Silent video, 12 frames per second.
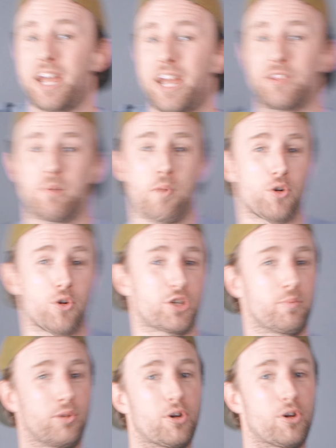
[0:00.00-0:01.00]
and the
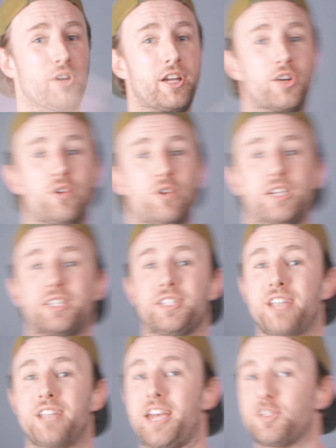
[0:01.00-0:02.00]
motion blur
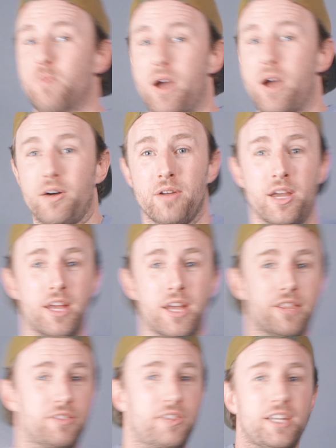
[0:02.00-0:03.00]
increases as well.
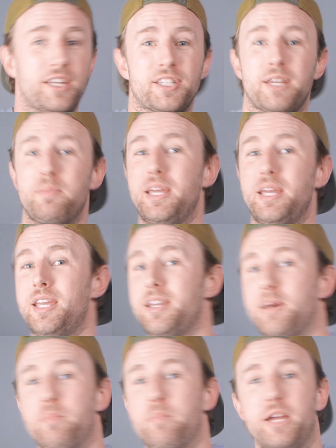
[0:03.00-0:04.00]
This can be
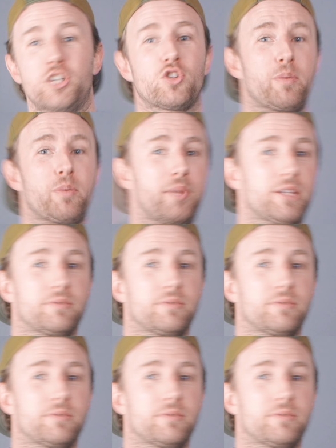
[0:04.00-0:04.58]
a bit trippy.